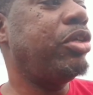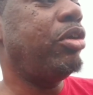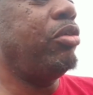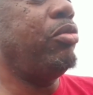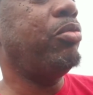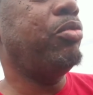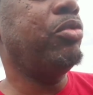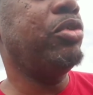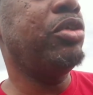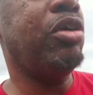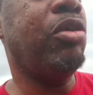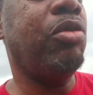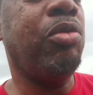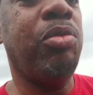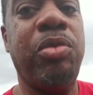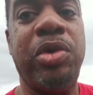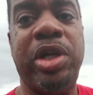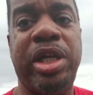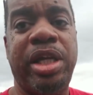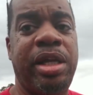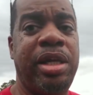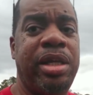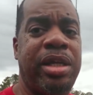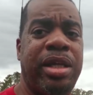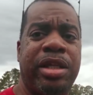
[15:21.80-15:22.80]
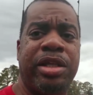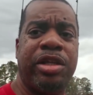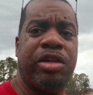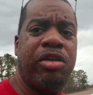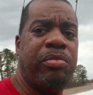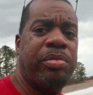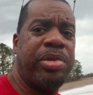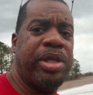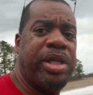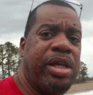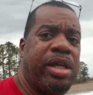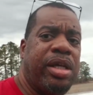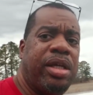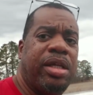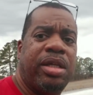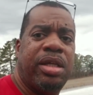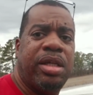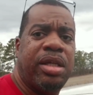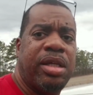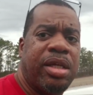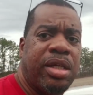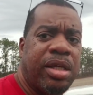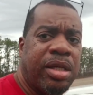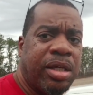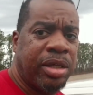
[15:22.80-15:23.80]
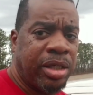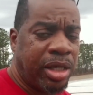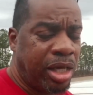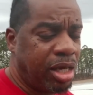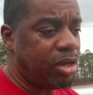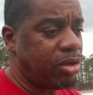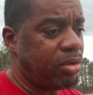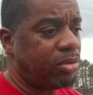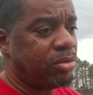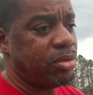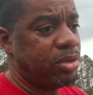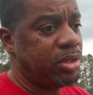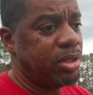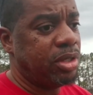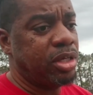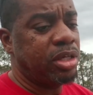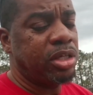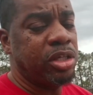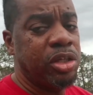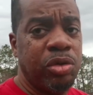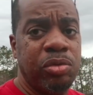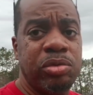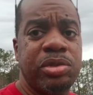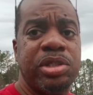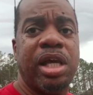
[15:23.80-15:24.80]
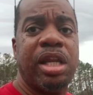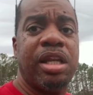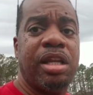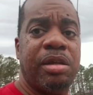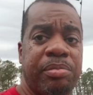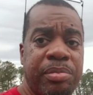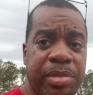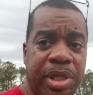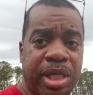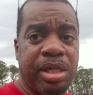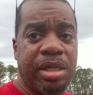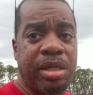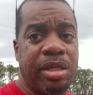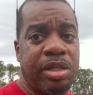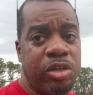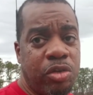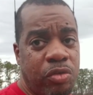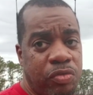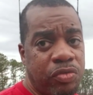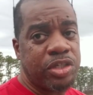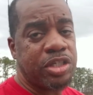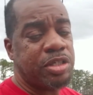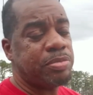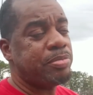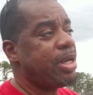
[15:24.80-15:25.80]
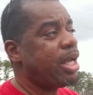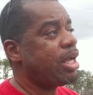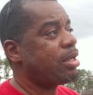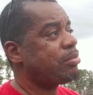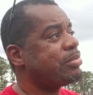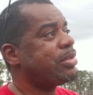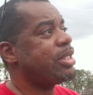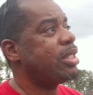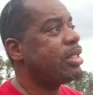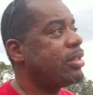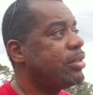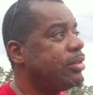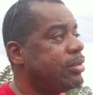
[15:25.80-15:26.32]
weed and your beer. No. You telling me you respect me.